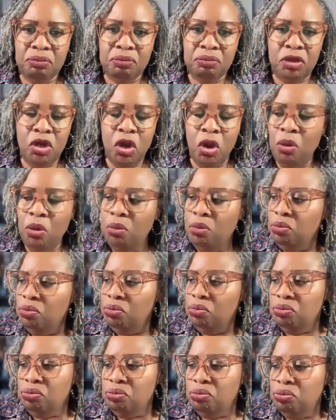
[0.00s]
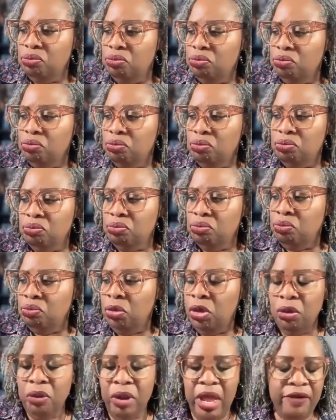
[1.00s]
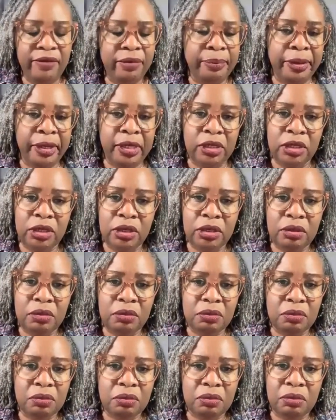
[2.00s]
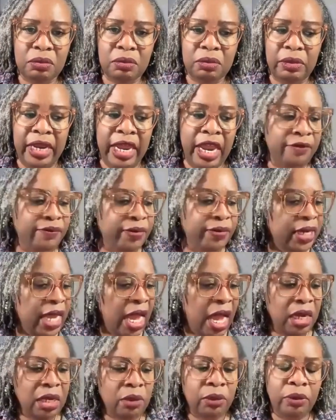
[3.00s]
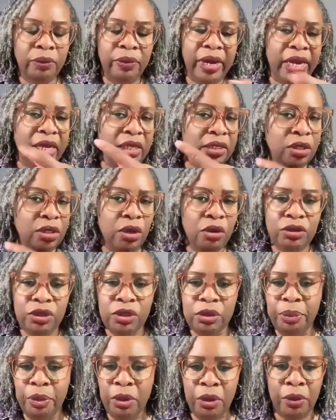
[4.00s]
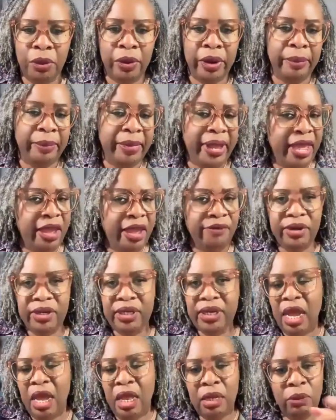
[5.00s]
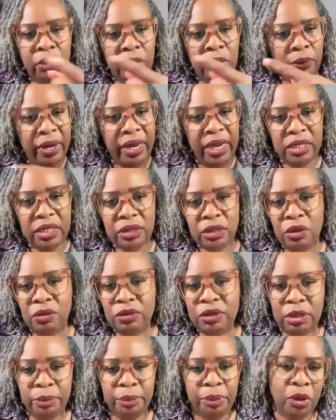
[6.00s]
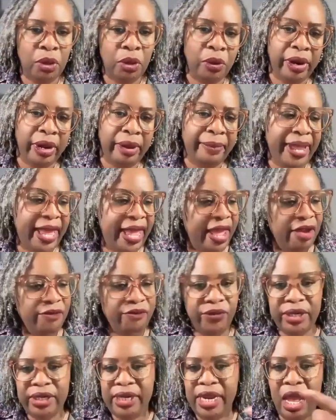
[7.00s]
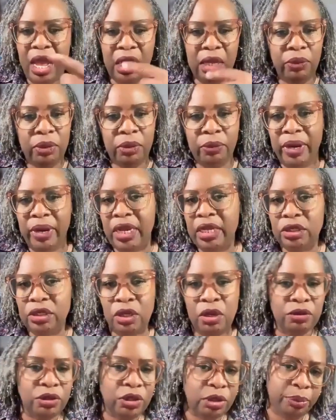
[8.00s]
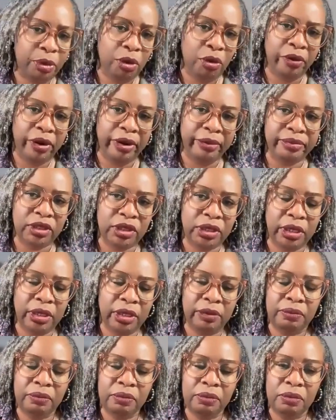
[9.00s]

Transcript: Nope. We don't have a budget. Every dollar we raise goes to program. Every dollar we raise goes to program. Every dollar we raise goes to program, Jen.